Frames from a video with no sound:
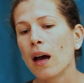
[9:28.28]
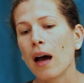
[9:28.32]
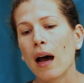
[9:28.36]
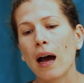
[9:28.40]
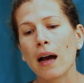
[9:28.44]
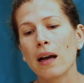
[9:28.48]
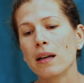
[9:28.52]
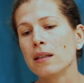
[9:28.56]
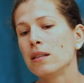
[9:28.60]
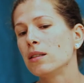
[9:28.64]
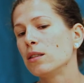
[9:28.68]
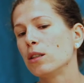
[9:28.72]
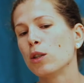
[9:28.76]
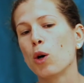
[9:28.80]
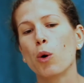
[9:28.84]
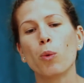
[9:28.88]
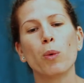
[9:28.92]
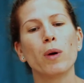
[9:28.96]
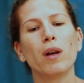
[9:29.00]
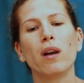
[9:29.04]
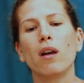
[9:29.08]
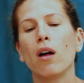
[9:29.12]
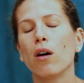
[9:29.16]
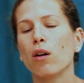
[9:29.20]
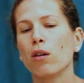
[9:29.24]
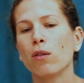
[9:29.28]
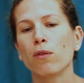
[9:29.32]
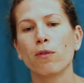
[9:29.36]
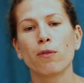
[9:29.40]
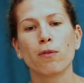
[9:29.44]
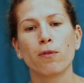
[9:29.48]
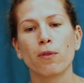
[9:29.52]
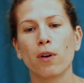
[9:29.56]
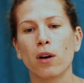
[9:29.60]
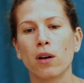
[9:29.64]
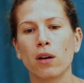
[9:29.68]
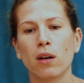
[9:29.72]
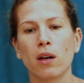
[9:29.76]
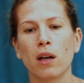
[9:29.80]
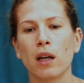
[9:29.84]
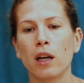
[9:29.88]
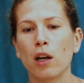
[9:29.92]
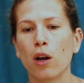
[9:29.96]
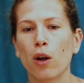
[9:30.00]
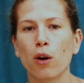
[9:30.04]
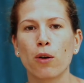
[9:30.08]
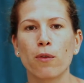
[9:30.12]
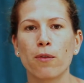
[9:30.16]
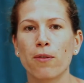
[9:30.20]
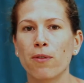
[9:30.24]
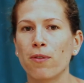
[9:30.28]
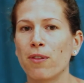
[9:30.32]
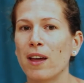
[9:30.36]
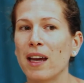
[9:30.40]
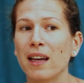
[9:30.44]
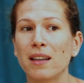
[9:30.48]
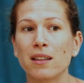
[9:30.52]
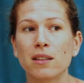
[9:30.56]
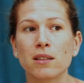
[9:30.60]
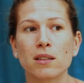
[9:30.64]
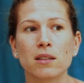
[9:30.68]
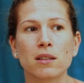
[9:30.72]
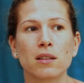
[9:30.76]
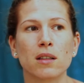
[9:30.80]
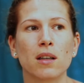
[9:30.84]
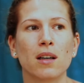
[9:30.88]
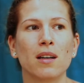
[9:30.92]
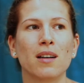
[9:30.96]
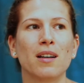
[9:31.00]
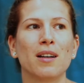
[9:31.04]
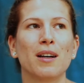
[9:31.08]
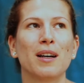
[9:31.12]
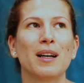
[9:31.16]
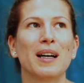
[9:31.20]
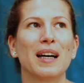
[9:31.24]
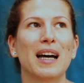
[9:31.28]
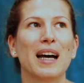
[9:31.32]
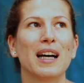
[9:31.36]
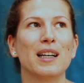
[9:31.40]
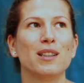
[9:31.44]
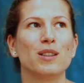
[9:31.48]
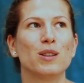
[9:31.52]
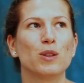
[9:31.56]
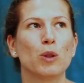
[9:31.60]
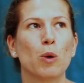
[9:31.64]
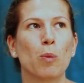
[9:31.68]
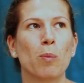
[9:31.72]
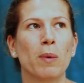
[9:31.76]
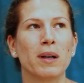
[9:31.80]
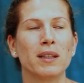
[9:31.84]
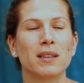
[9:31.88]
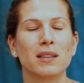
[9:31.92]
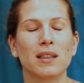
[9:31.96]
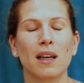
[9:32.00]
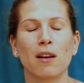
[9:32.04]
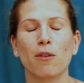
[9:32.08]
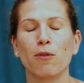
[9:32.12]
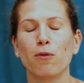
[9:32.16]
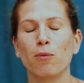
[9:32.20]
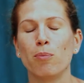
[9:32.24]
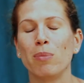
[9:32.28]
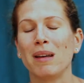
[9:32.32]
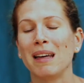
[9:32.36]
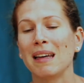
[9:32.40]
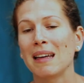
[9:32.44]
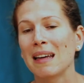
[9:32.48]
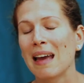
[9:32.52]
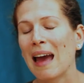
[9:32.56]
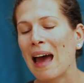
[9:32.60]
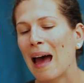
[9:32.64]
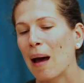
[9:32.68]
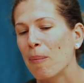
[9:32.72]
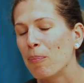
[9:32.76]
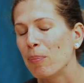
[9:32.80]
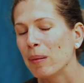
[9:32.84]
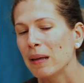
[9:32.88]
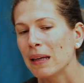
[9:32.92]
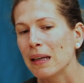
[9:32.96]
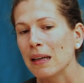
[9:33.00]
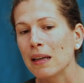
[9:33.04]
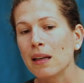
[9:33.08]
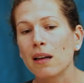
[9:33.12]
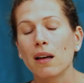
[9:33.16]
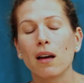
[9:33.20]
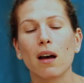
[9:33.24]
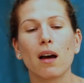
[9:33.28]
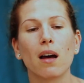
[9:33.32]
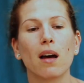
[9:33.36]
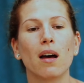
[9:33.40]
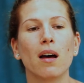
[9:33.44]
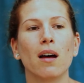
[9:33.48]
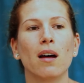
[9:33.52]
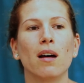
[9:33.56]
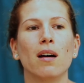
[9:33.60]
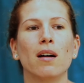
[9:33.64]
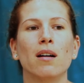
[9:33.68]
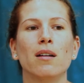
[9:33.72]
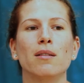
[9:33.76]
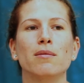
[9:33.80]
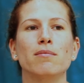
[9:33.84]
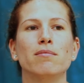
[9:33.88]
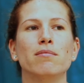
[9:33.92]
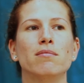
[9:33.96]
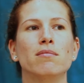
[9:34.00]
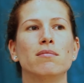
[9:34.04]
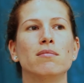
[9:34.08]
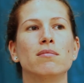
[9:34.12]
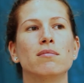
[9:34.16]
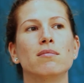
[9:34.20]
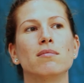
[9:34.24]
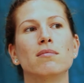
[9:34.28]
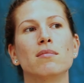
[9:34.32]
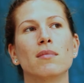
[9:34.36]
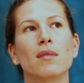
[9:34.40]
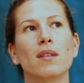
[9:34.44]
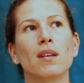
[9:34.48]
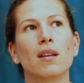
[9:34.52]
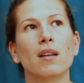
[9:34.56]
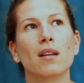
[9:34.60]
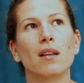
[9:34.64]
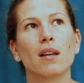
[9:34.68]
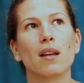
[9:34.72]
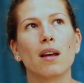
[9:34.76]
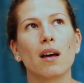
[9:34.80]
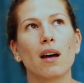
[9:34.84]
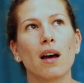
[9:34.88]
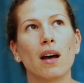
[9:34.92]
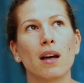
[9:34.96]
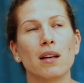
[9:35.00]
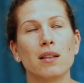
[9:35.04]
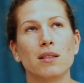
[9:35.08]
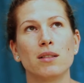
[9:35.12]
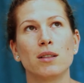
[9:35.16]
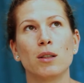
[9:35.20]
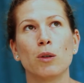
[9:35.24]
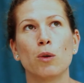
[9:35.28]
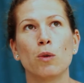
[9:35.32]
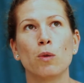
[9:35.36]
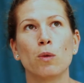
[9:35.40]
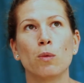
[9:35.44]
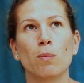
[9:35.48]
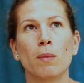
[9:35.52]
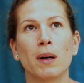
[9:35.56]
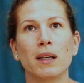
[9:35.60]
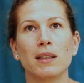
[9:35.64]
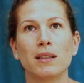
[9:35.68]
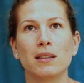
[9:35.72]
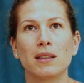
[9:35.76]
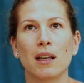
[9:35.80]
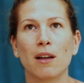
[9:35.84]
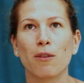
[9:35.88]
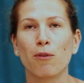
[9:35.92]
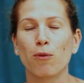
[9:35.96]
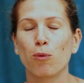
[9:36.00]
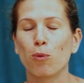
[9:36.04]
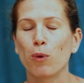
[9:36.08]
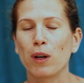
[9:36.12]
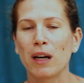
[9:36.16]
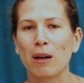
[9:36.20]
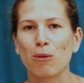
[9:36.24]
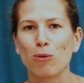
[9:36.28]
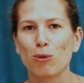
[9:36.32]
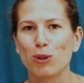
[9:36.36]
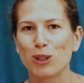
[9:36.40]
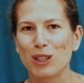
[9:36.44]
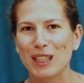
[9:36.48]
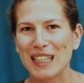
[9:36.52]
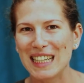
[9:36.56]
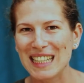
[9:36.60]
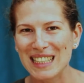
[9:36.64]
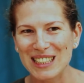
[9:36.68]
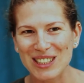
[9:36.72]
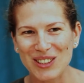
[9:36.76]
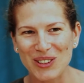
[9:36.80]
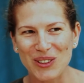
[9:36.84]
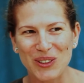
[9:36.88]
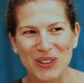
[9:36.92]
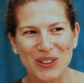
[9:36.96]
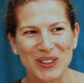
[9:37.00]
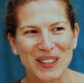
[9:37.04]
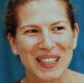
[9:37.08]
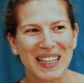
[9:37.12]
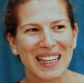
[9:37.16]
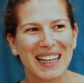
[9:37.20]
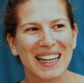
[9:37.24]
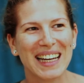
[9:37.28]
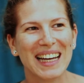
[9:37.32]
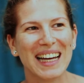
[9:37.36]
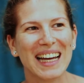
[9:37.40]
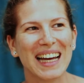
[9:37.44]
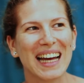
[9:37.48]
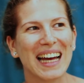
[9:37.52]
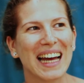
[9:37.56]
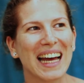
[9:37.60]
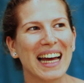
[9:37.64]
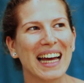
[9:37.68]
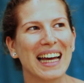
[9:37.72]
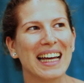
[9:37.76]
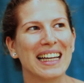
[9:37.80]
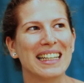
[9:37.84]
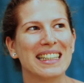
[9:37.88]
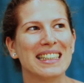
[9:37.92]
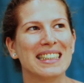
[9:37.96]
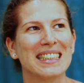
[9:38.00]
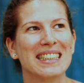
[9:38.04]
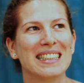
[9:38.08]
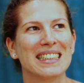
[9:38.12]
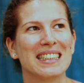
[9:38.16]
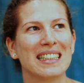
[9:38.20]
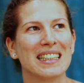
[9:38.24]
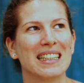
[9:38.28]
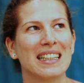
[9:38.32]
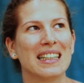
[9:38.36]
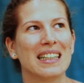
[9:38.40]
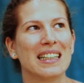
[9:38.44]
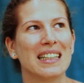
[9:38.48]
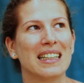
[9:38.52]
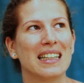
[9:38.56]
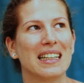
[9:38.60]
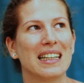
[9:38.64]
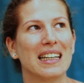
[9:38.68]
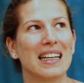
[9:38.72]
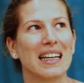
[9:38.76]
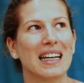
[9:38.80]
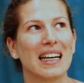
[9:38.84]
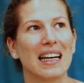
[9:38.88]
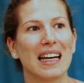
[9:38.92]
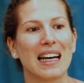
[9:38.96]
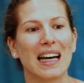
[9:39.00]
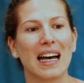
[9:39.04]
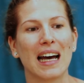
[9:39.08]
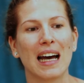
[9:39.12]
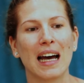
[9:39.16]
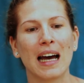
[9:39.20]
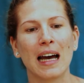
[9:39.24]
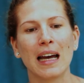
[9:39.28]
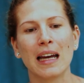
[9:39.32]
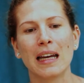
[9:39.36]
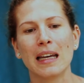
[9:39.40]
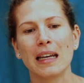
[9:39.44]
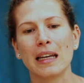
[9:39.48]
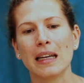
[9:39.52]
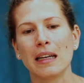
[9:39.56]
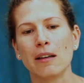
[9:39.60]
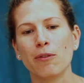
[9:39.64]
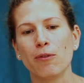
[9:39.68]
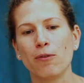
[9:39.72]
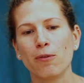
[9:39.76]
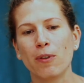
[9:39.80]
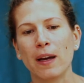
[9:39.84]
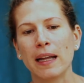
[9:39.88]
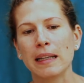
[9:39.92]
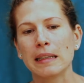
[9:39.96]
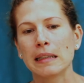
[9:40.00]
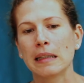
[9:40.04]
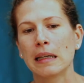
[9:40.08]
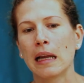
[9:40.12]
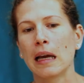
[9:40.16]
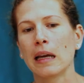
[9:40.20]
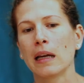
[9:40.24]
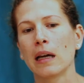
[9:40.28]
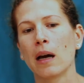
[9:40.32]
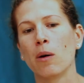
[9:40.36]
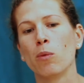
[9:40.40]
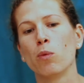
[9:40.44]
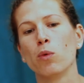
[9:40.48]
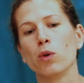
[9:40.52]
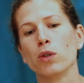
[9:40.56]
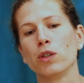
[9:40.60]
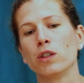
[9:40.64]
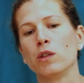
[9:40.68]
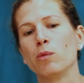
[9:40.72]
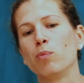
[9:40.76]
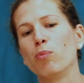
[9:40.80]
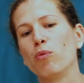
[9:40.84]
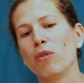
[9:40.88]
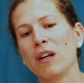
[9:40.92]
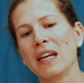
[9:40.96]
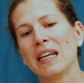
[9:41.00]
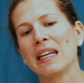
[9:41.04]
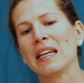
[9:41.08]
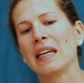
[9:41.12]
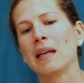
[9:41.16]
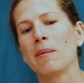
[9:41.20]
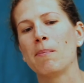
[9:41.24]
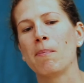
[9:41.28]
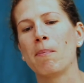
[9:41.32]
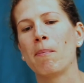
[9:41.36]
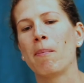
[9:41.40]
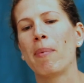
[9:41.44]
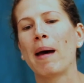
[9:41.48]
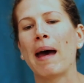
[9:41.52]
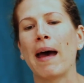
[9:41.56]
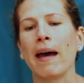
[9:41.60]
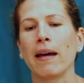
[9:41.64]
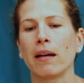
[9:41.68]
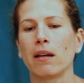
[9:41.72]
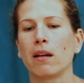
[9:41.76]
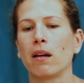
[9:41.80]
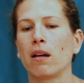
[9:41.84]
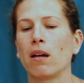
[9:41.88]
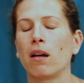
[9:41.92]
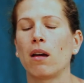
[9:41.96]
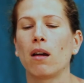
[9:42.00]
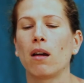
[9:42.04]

I saw a lot of uh, a lot of things uh, I saw myself being happy um, I saw myself when I was little and uh, I felt like I was bringing back